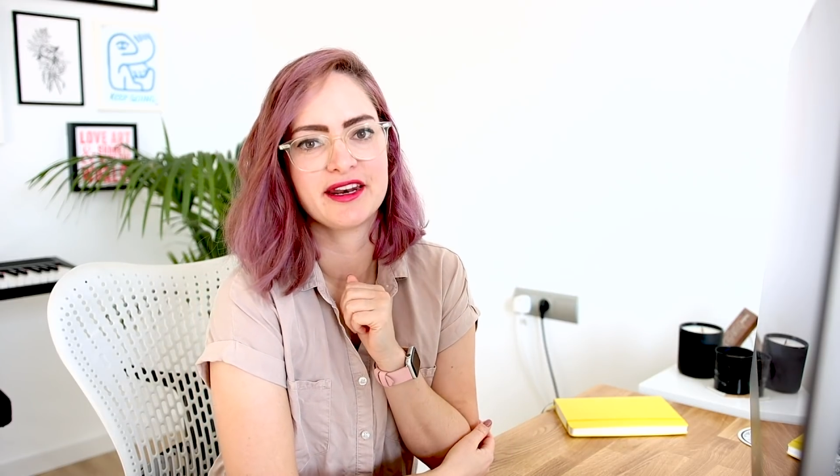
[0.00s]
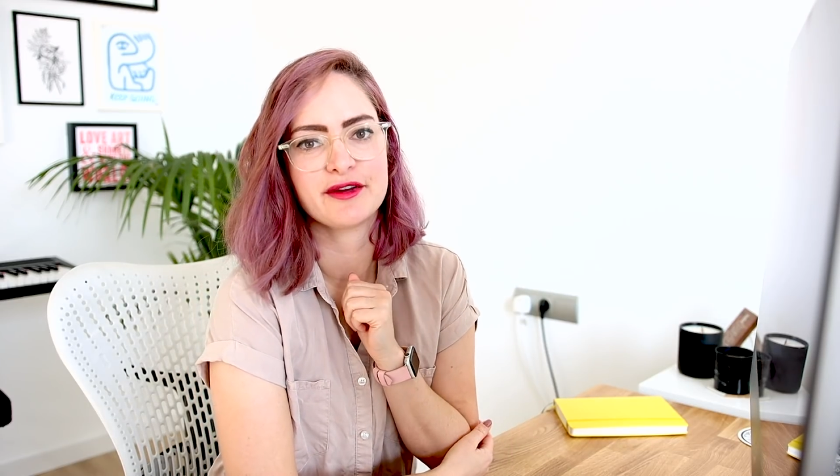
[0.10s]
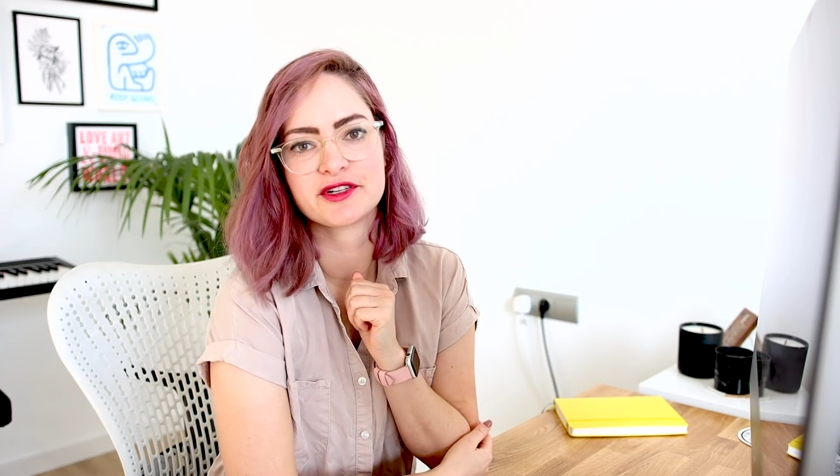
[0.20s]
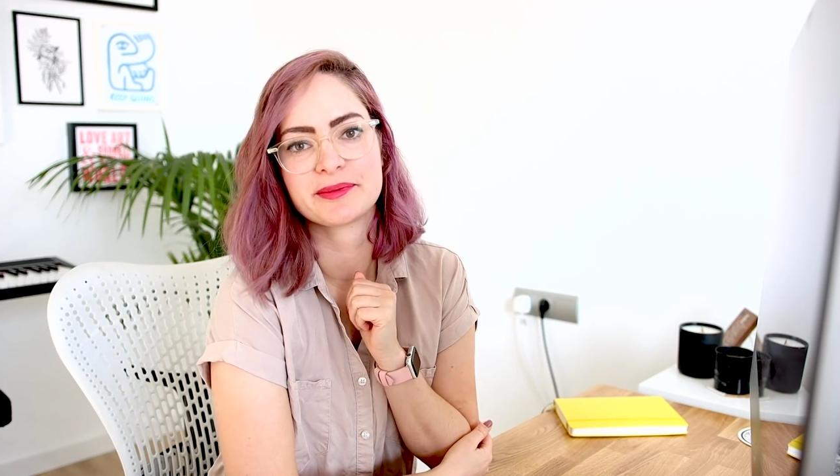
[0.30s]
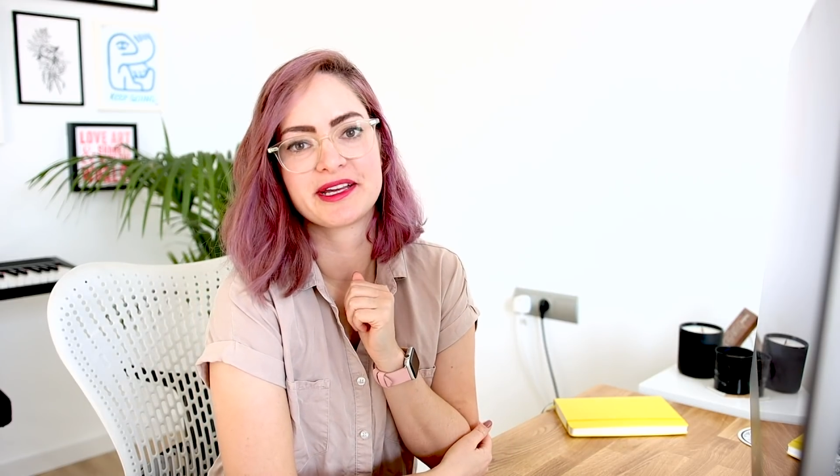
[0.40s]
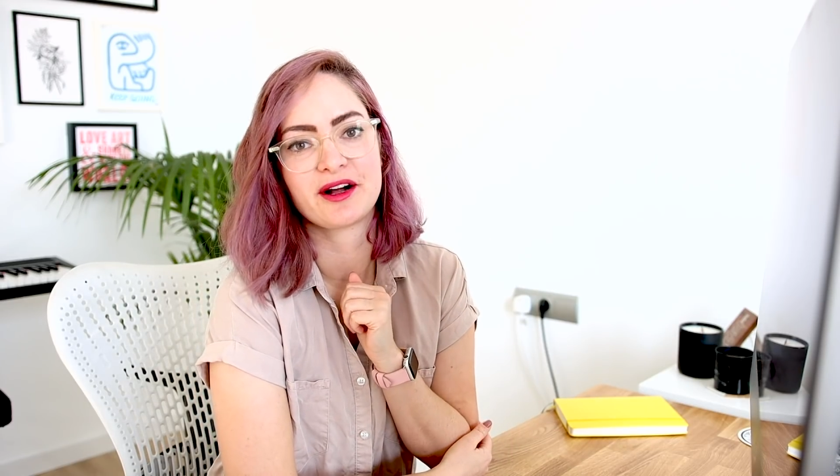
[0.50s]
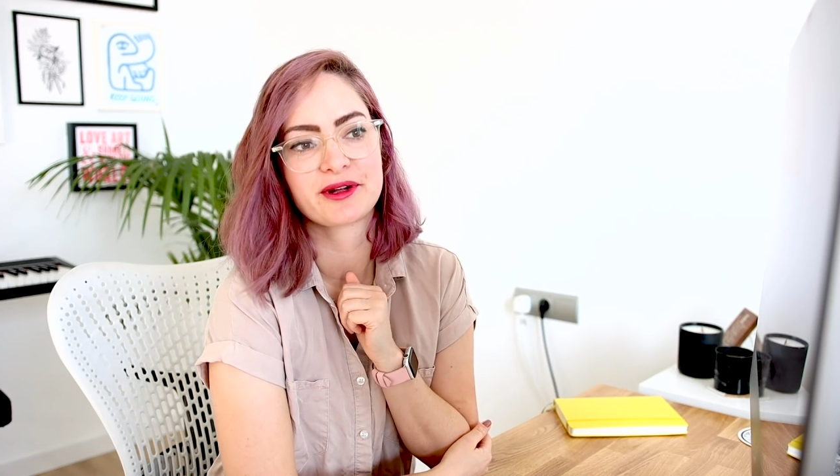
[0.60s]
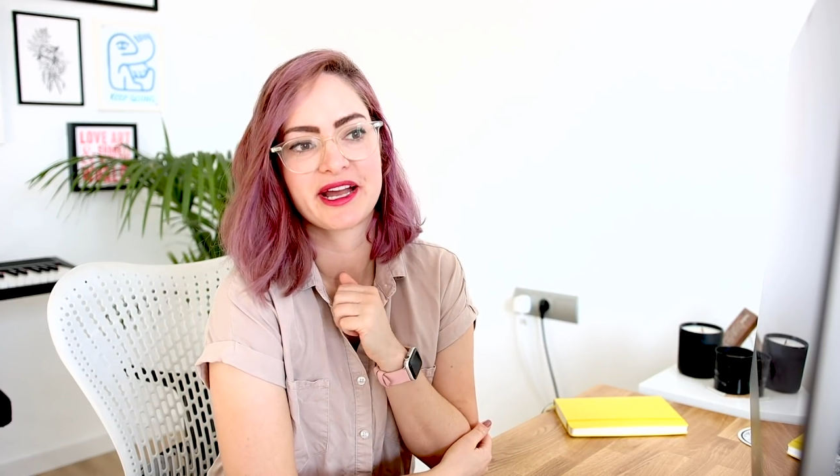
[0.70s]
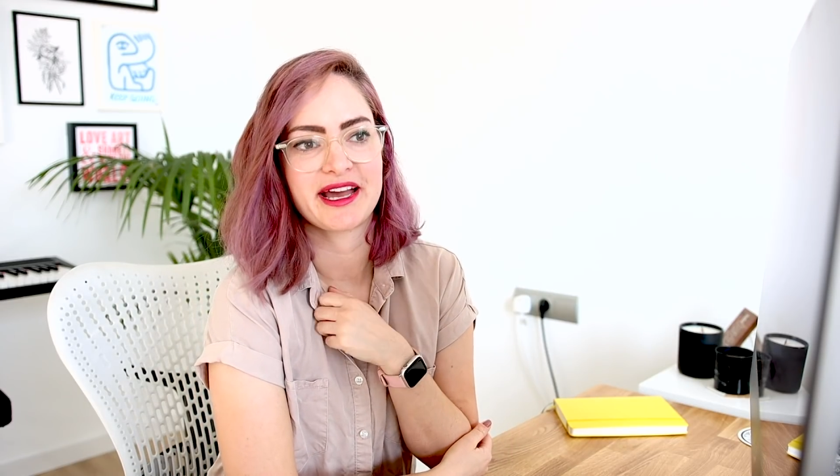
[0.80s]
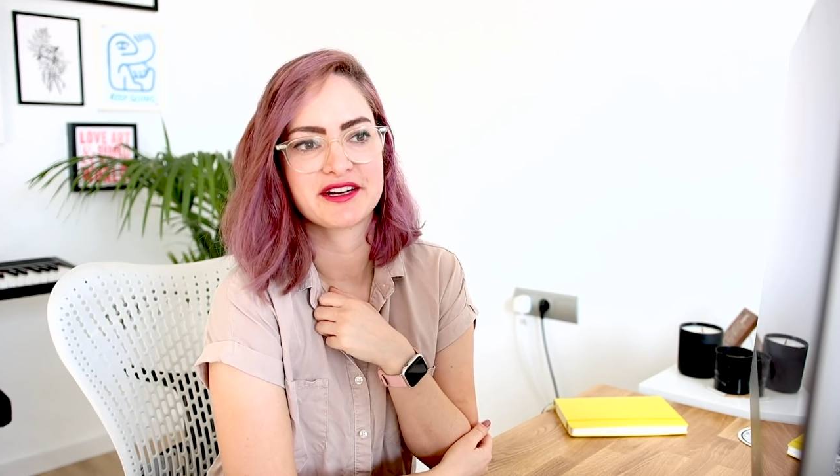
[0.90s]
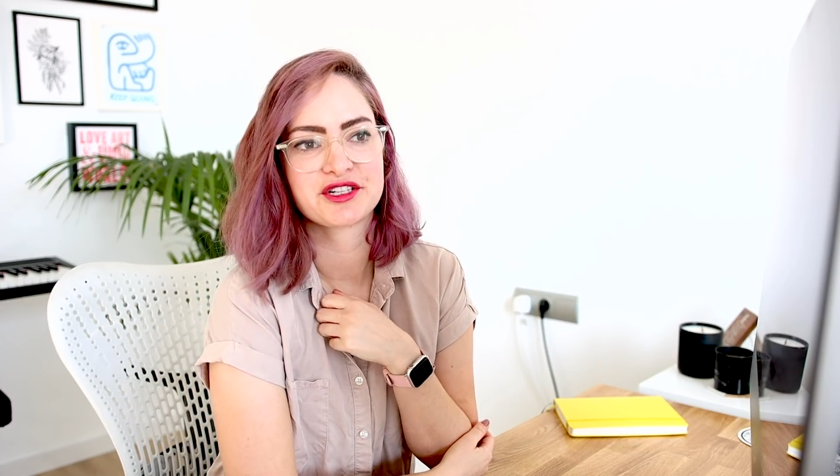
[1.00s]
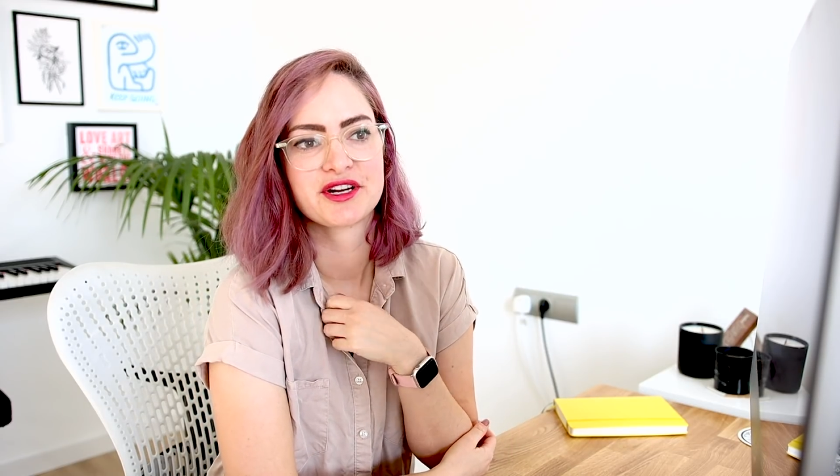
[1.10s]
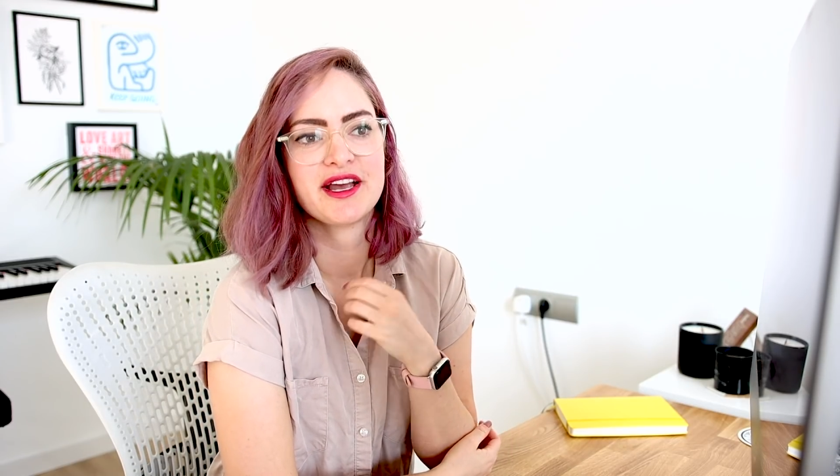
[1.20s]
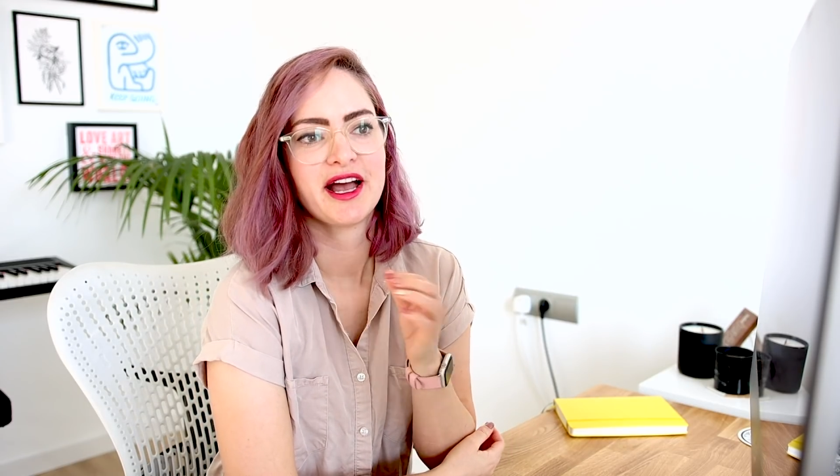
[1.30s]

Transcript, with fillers: inevitably I'll catch